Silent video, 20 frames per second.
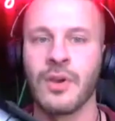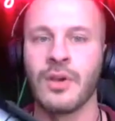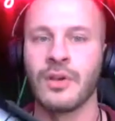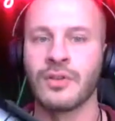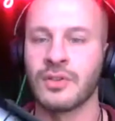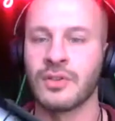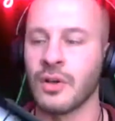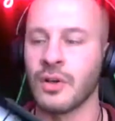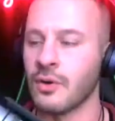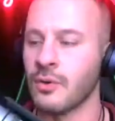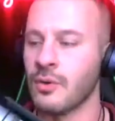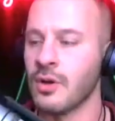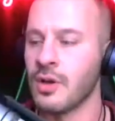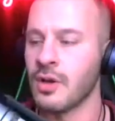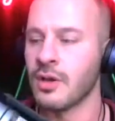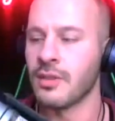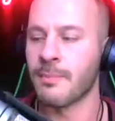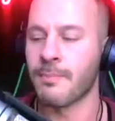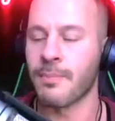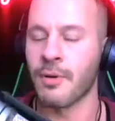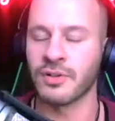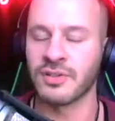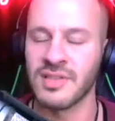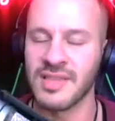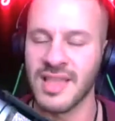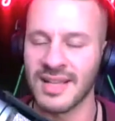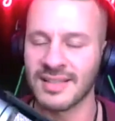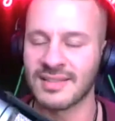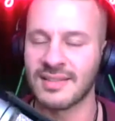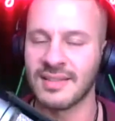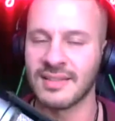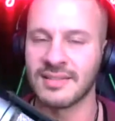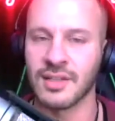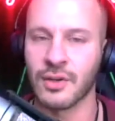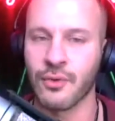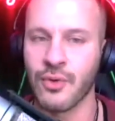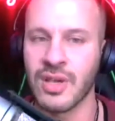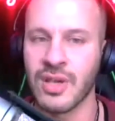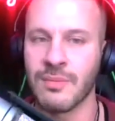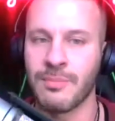So, the person that's
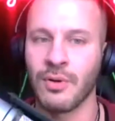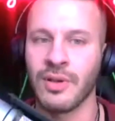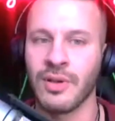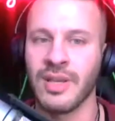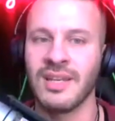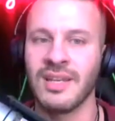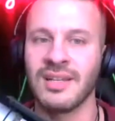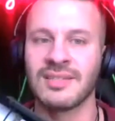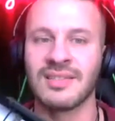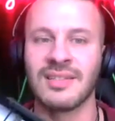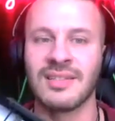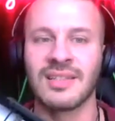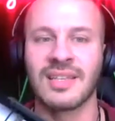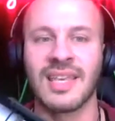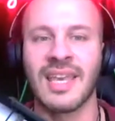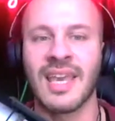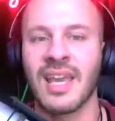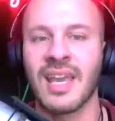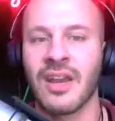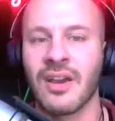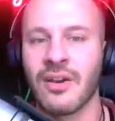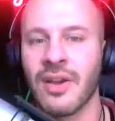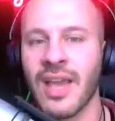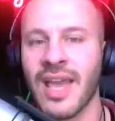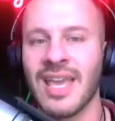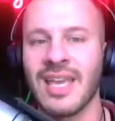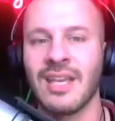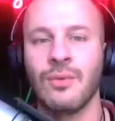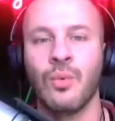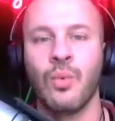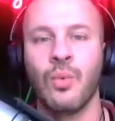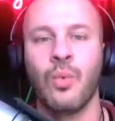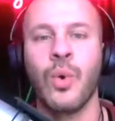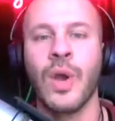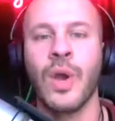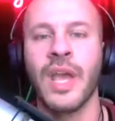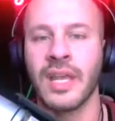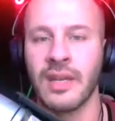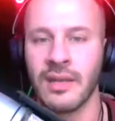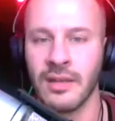disagreeable, he doesn't care a
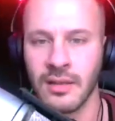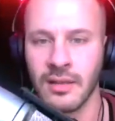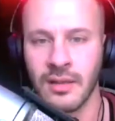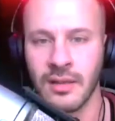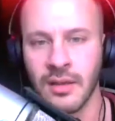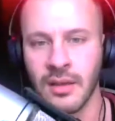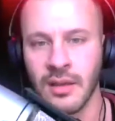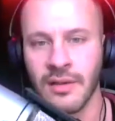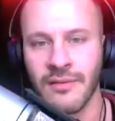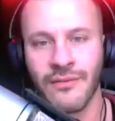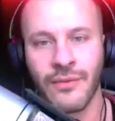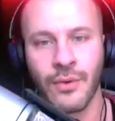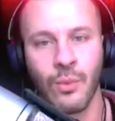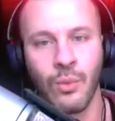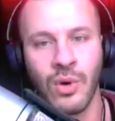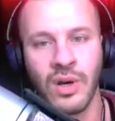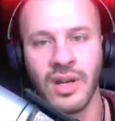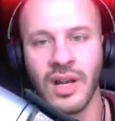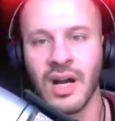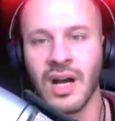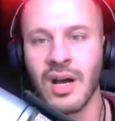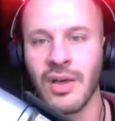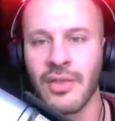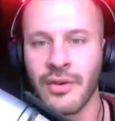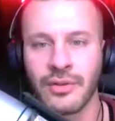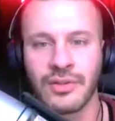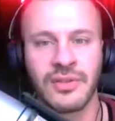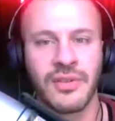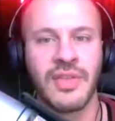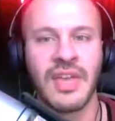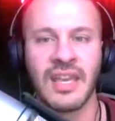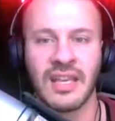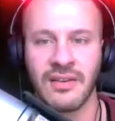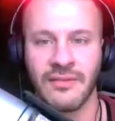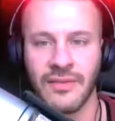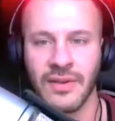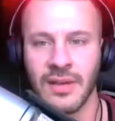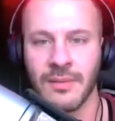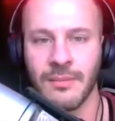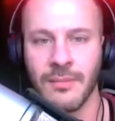whit for what others think
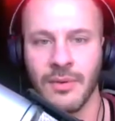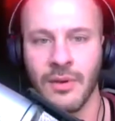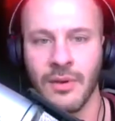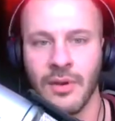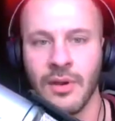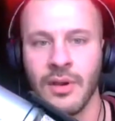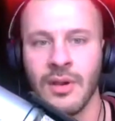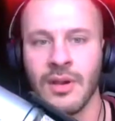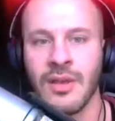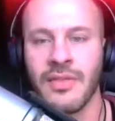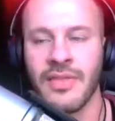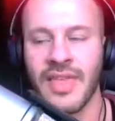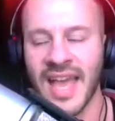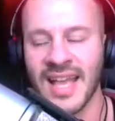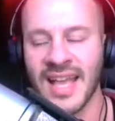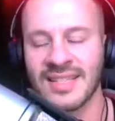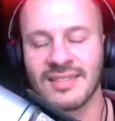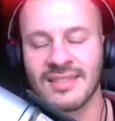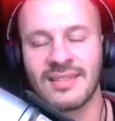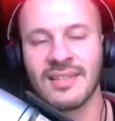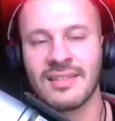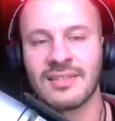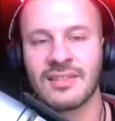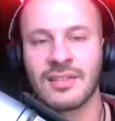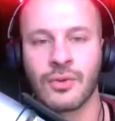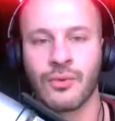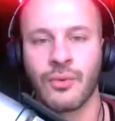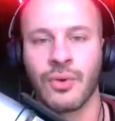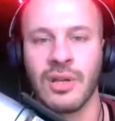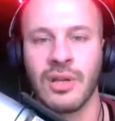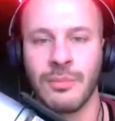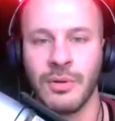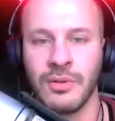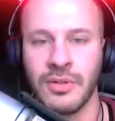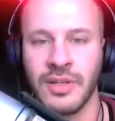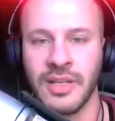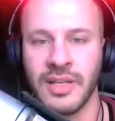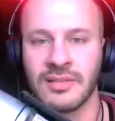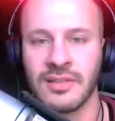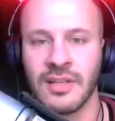of him. That's
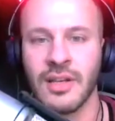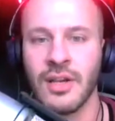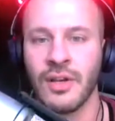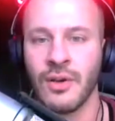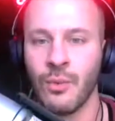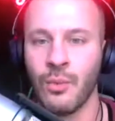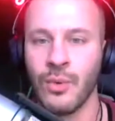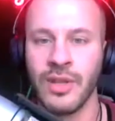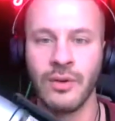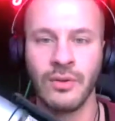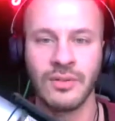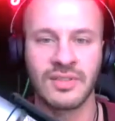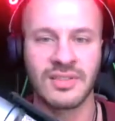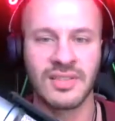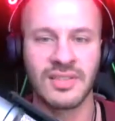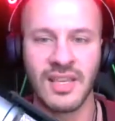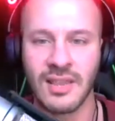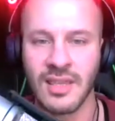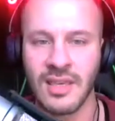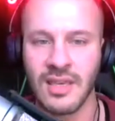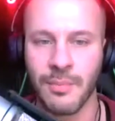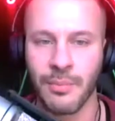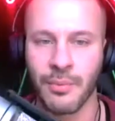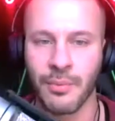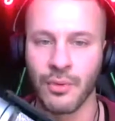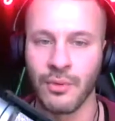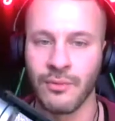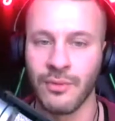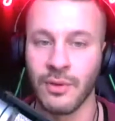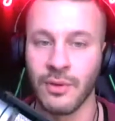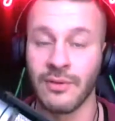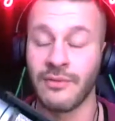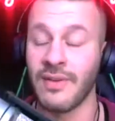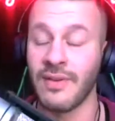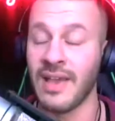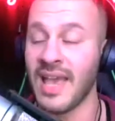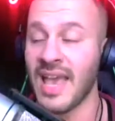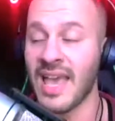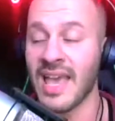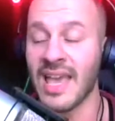disagreeableness. We don't seek the approval of
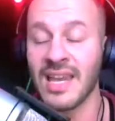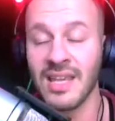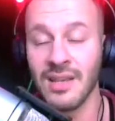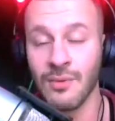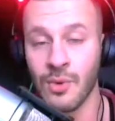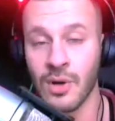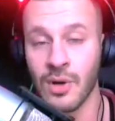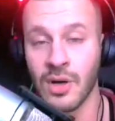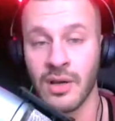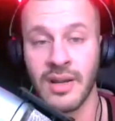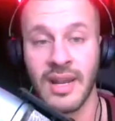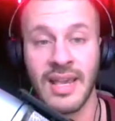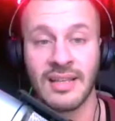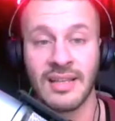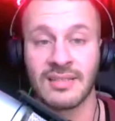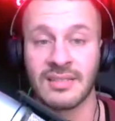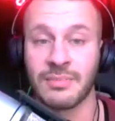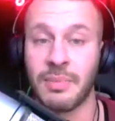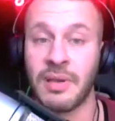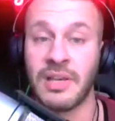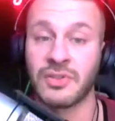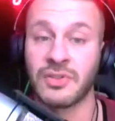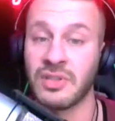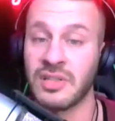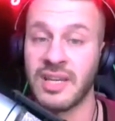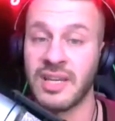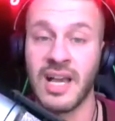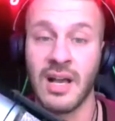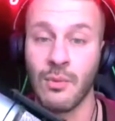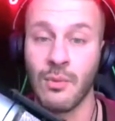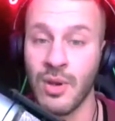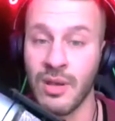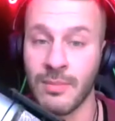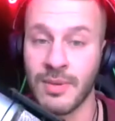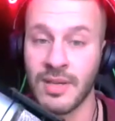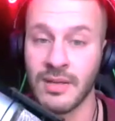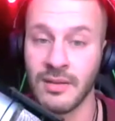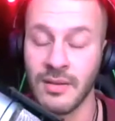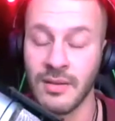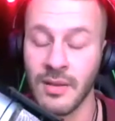anyone, especially not
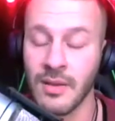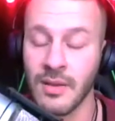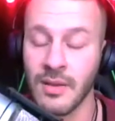women.